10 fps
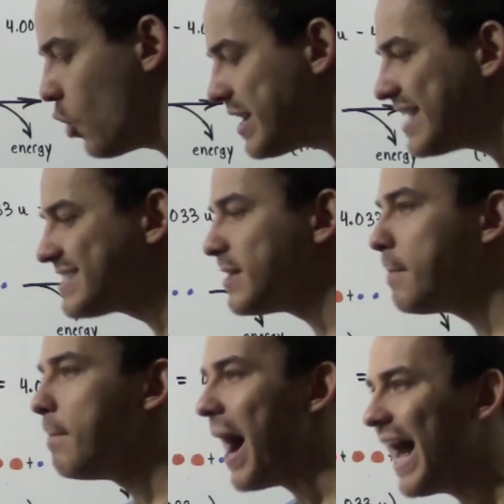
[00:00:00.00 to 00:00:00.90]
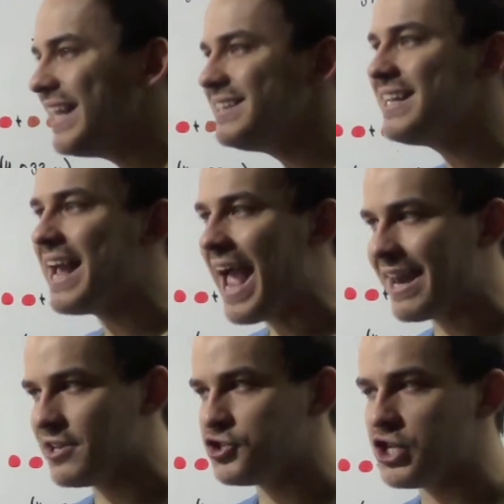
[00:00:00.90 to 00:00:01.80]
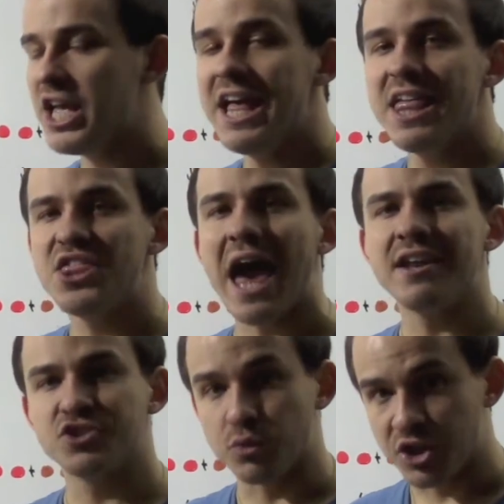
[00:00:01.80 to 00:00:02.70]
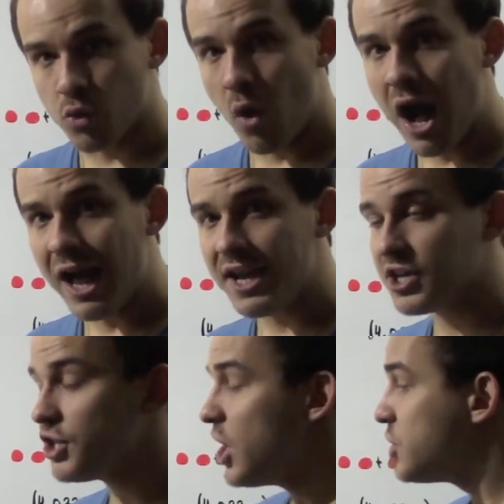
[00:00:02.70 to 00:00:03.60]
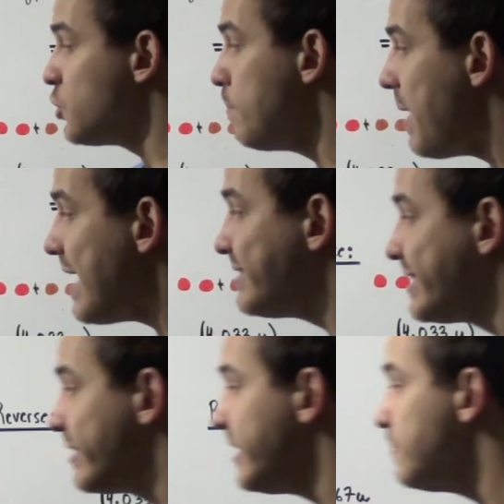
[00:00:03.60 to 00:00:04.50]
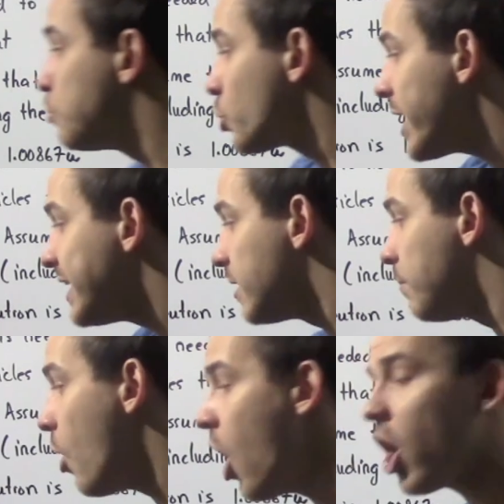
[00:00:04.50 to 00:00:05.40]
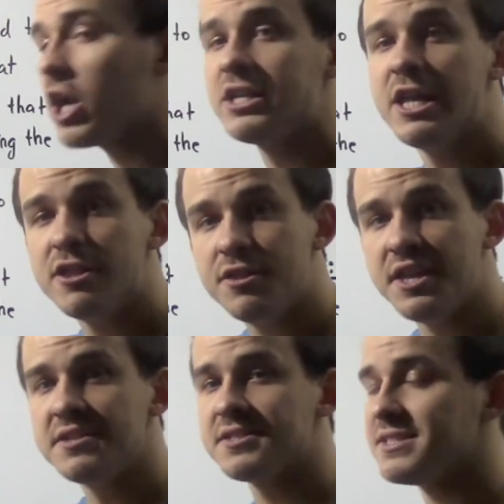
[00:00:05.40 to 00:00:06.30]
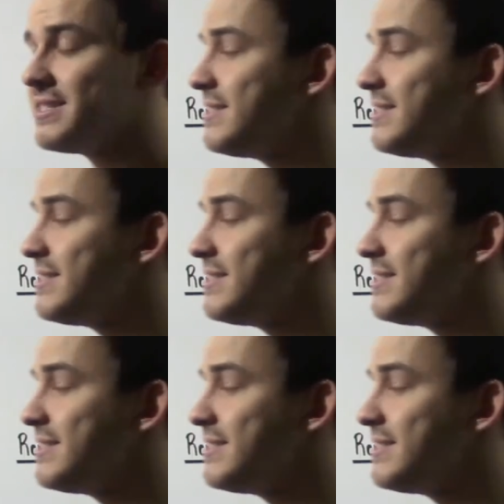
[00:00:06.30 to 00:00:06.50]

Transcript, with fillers: known as the binding energy that is required to basically break apart this